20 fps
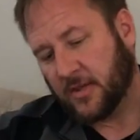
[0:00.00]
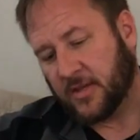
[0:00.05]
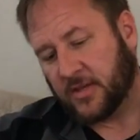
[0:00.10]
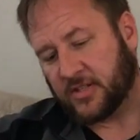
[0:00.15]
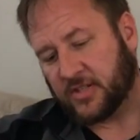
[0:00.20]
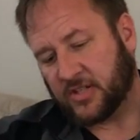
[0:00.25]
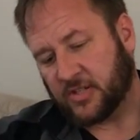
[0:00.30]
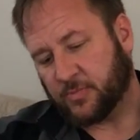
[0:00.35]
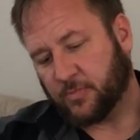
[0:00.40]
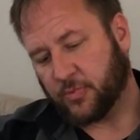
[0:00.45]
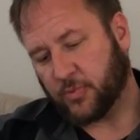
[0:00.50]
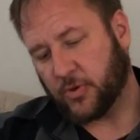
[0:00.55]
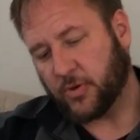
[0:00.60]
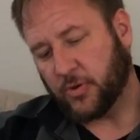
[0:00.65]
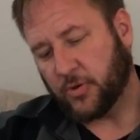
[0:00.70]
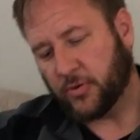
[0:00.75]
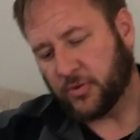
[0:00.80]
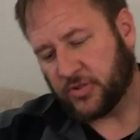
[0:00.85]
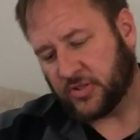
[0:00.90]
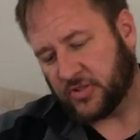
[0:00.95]
This is
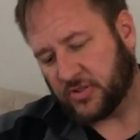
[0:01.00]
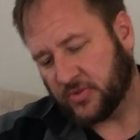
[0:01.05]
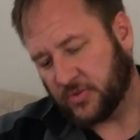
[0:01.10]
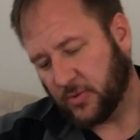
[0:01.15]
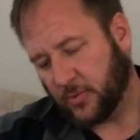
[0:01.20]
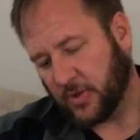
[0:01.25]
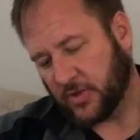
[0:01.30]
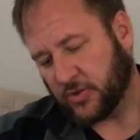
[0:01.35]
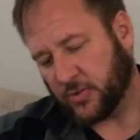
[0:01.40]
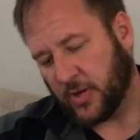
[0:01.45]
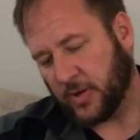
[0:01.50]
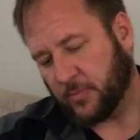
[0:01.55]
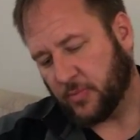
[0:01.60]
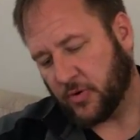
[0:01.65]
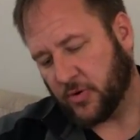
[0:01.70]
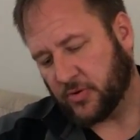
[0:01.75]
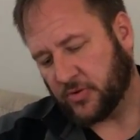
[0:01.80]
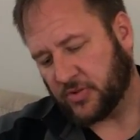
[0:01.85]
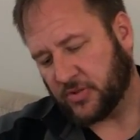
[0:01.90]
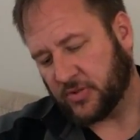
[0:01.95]
Bruce. We're going to treat
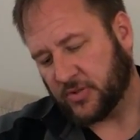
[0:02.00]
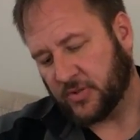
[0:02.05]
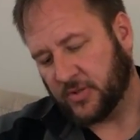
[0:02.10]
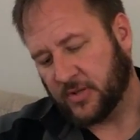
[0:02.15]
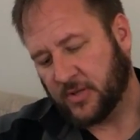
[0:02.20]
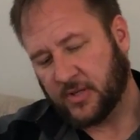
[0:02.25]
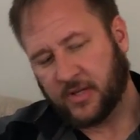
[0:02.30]
Bruce.